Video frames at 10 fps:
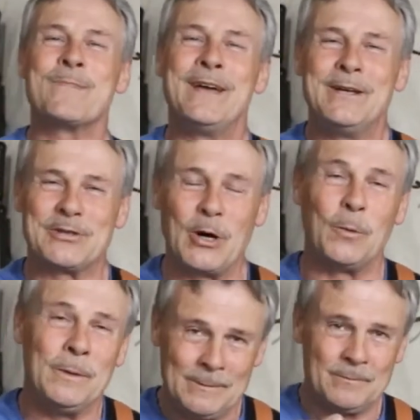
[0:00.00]

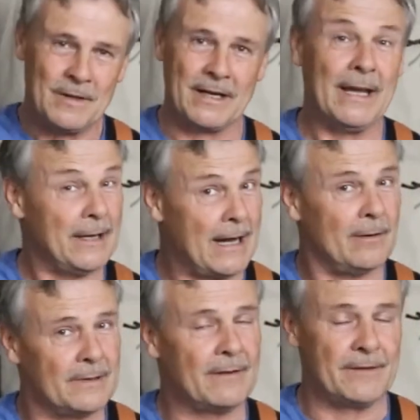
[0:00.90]
So again,
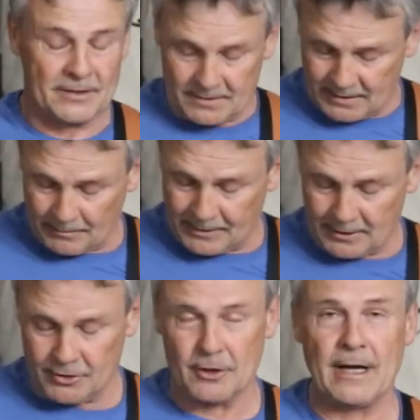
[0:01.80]
now if it's something
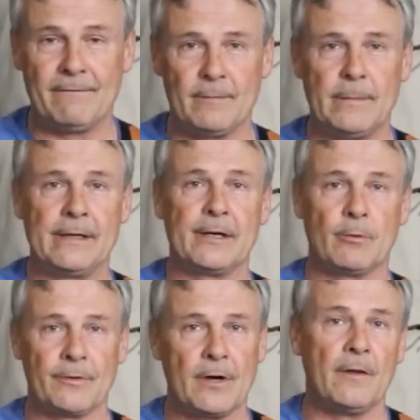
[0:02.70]
that you're not familiar
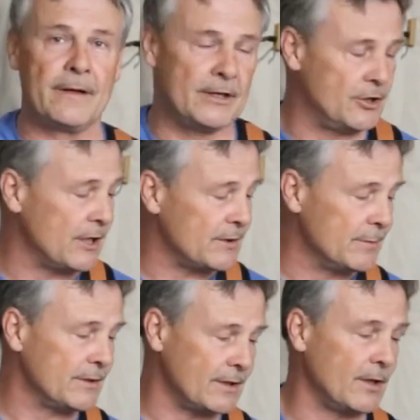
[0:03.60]
with all the
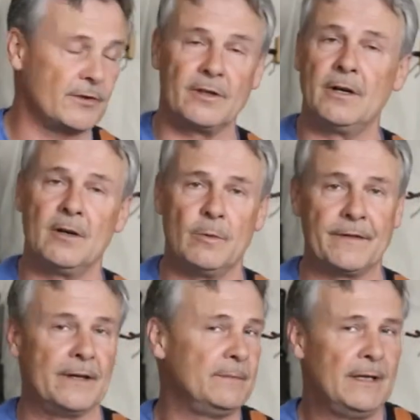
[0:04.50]
adjustments that goes along with
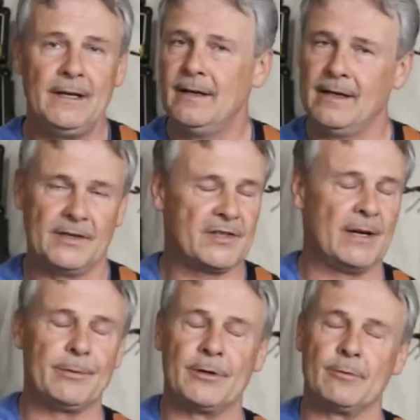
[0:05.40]
it, It's
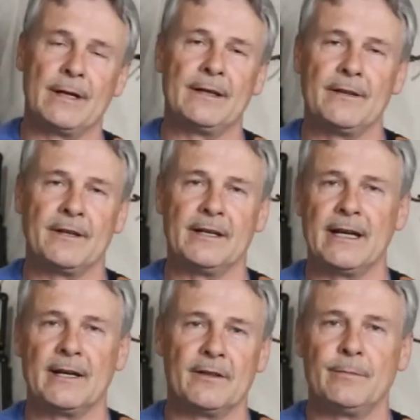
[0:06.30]
simple to run that thing
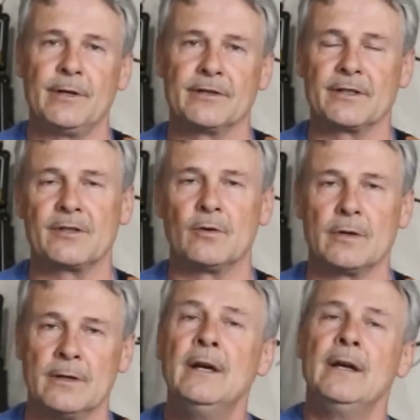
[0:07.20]
down to the music
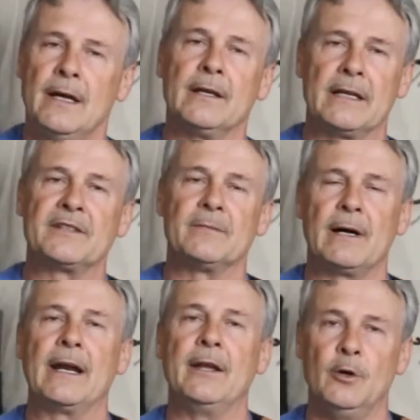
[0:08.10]
store and let
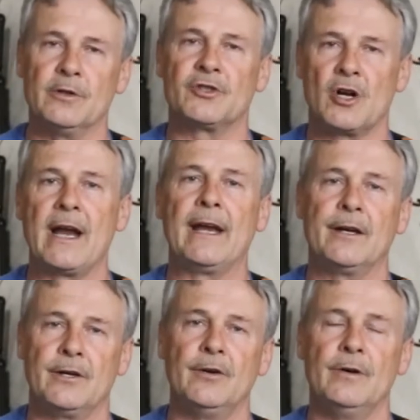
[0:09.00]
somebody who is
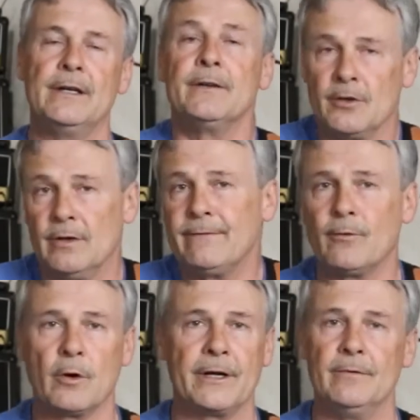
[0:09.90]
trained to do it
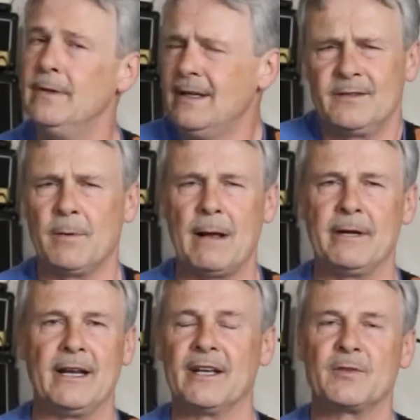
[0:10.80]
for you. It's
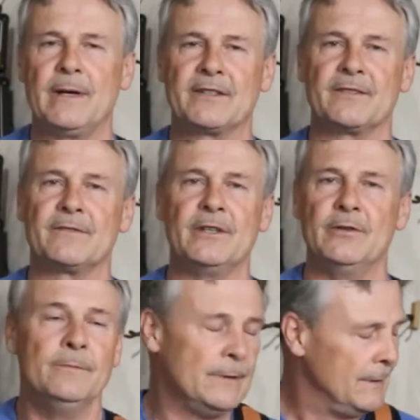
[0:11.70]
probably inexpensive too,
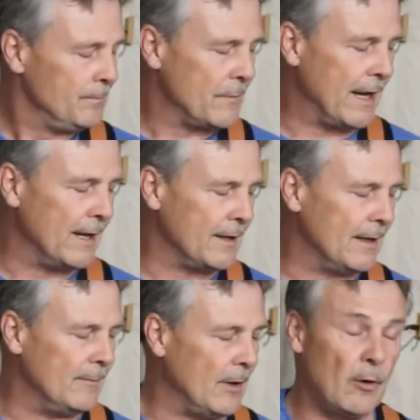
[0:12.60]
and
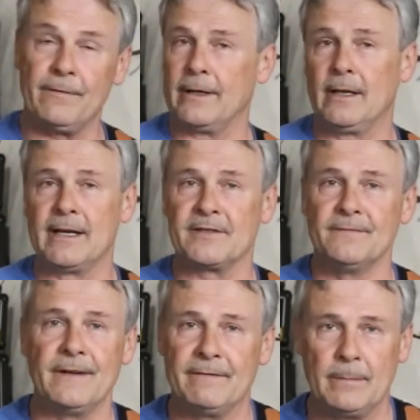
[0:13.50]
hopefully less than
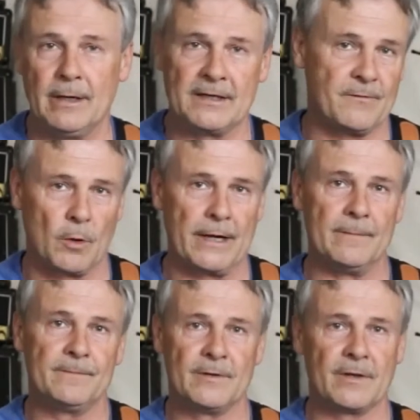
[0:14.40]
50 bucks for you,
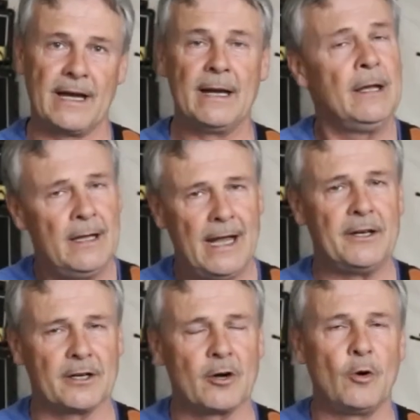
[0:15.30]
okay? And
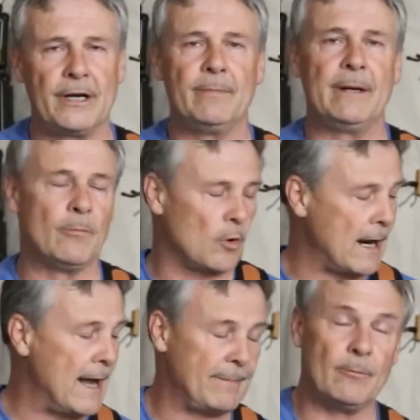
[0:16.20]
you're going to be more
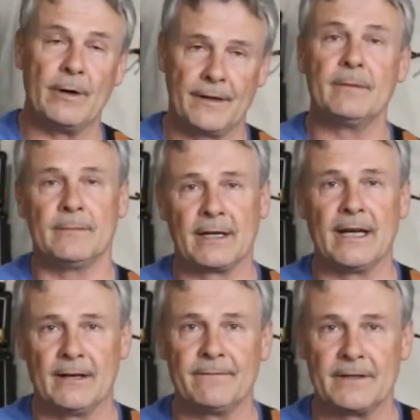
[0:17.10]
happy with it,
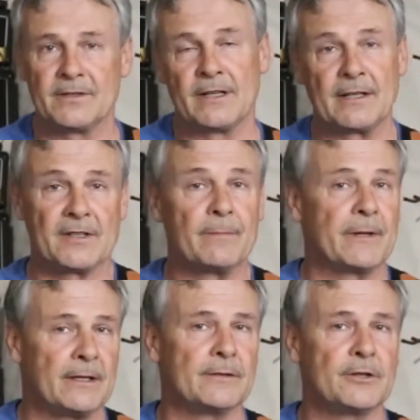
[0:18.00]
again, if this is not
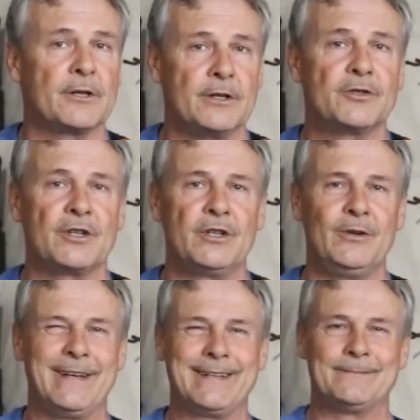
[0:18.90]
something that you're used to
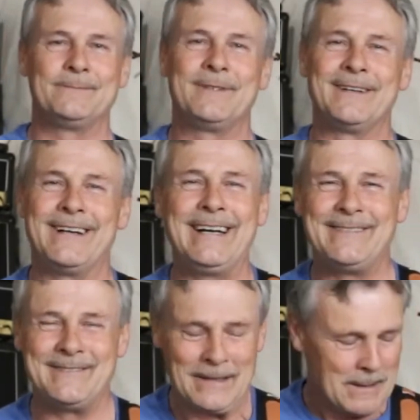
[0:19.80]
doing, all right?
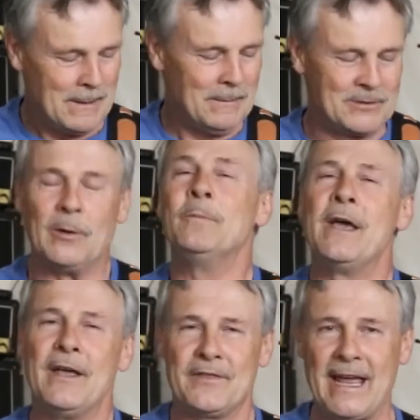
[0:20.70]
So
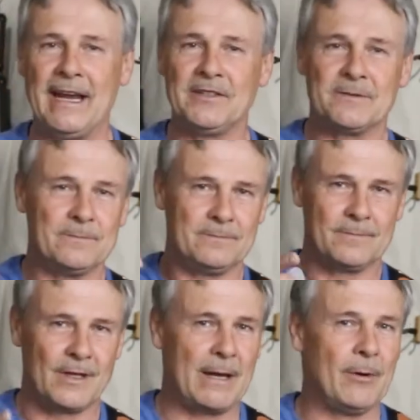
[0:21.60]
thanks,
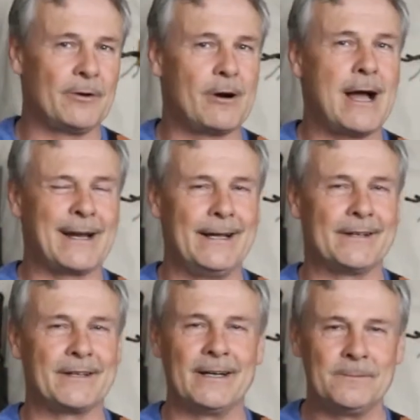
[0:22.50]
keep on rocking out
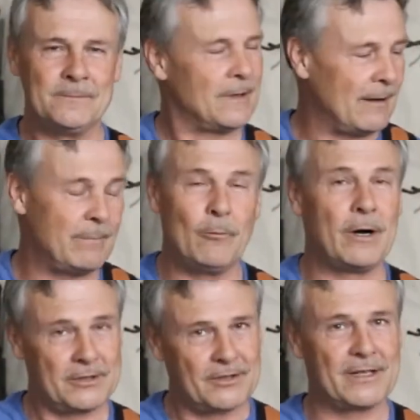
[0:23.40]
there. I've been
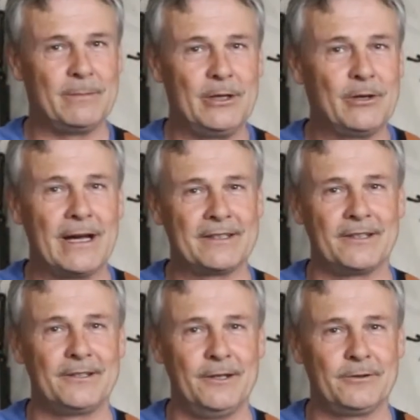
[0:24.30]
watching some of you guys
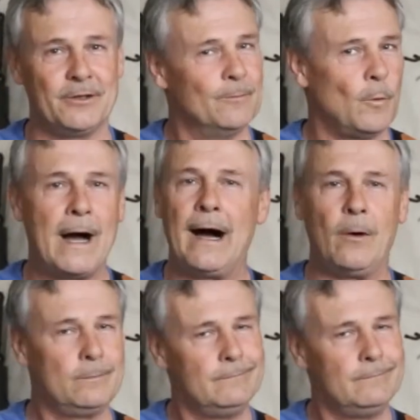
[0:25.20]
on YouTube, and wow.